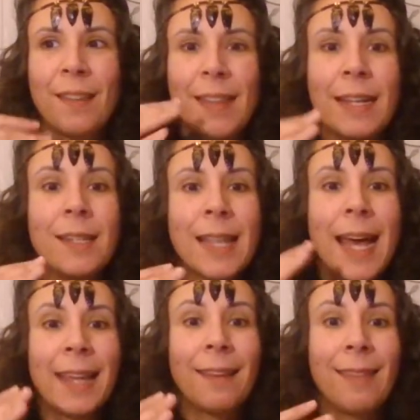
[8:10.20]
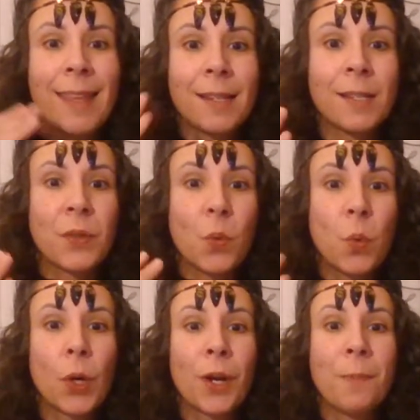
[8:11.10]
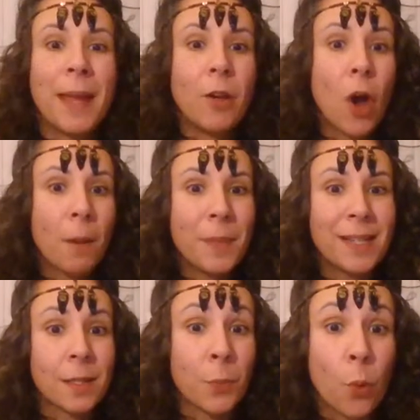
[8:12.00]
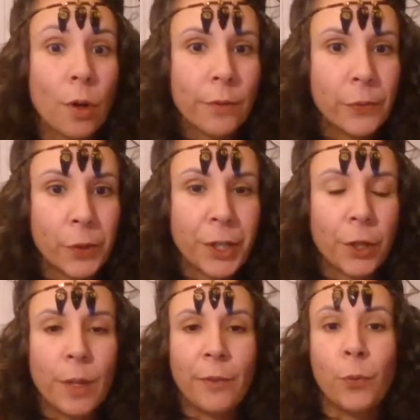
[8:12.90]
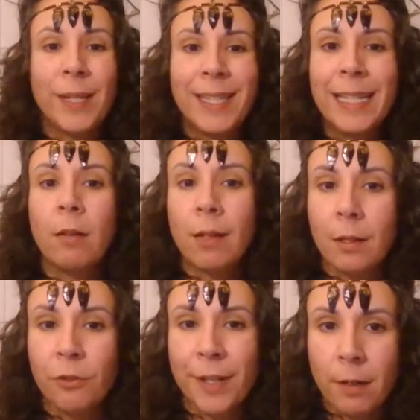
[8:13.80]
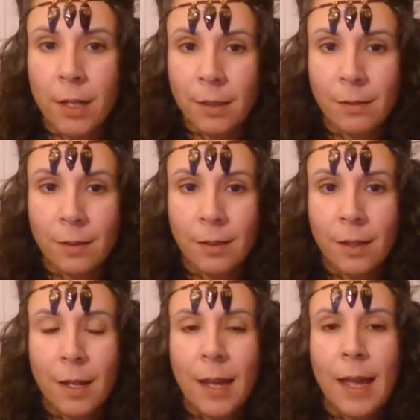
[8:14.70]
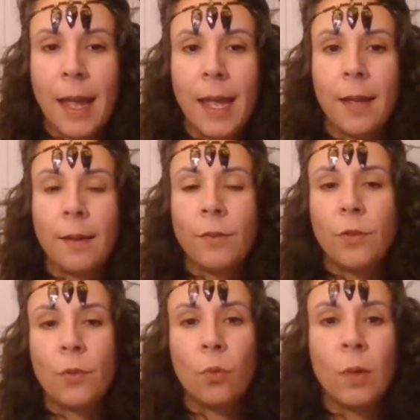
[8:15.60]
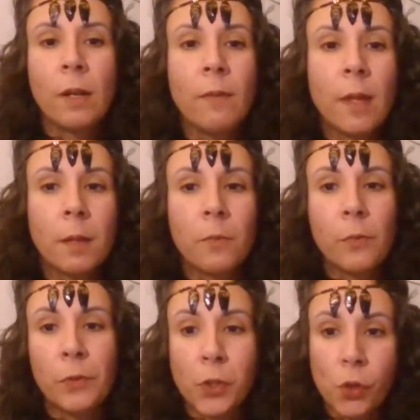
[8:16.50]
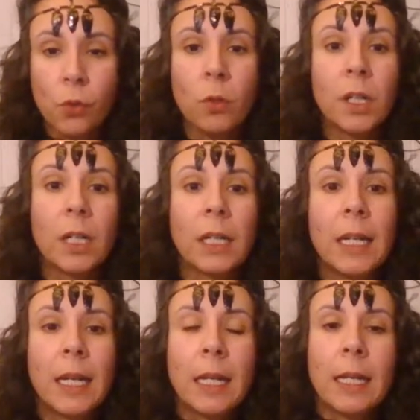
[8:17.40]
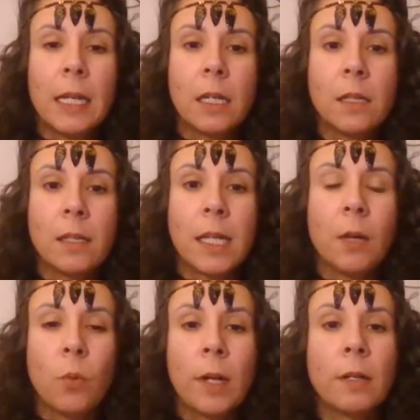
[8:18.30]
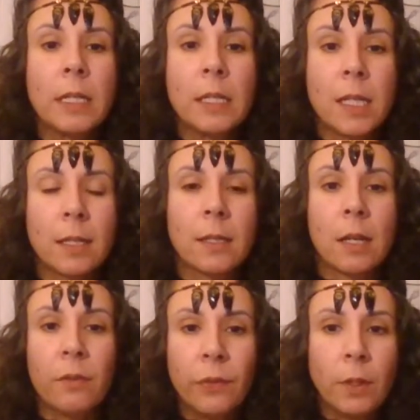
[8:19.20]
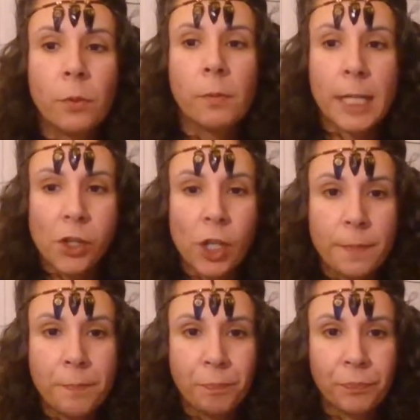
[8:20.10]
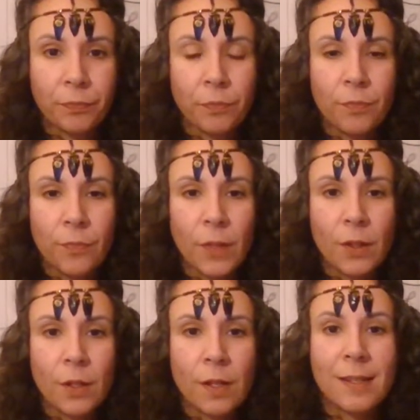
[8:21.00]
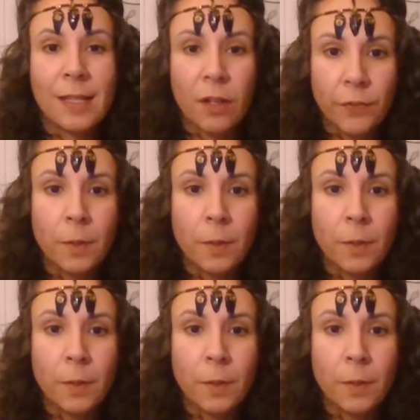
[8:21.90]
things that this work may not be supportive for you if we did not agree on. And one of them for sure is the awareness that self liberation, so